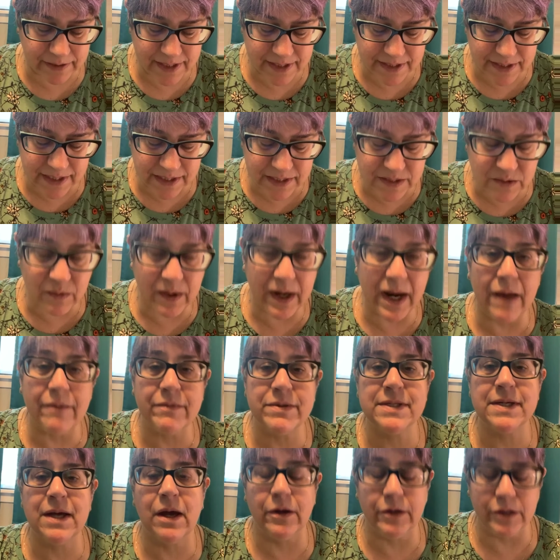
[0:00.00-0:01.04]
This is the one I
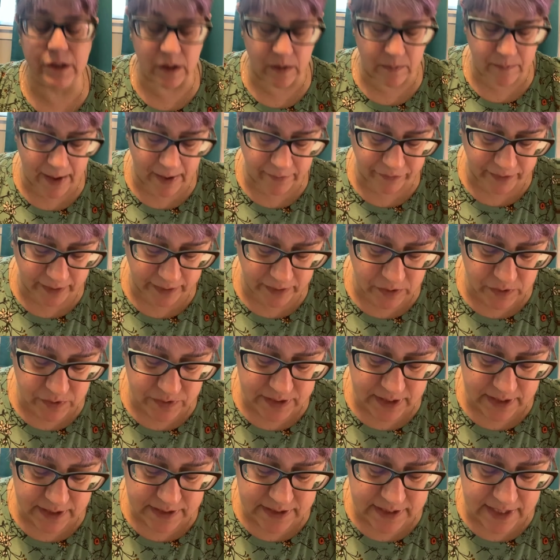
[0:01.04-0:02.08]
was telling you about that
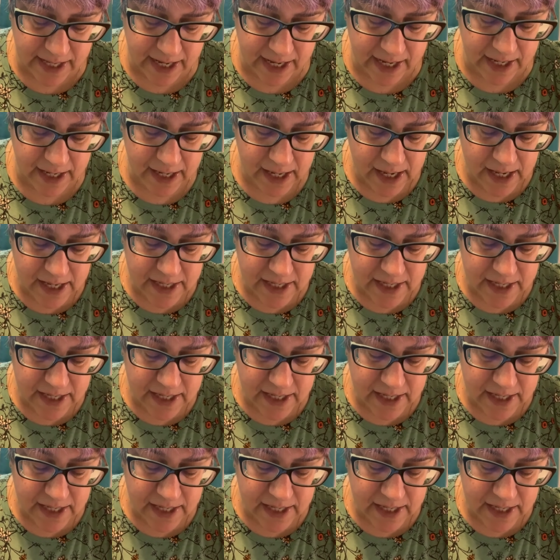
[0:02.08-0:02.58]
uses the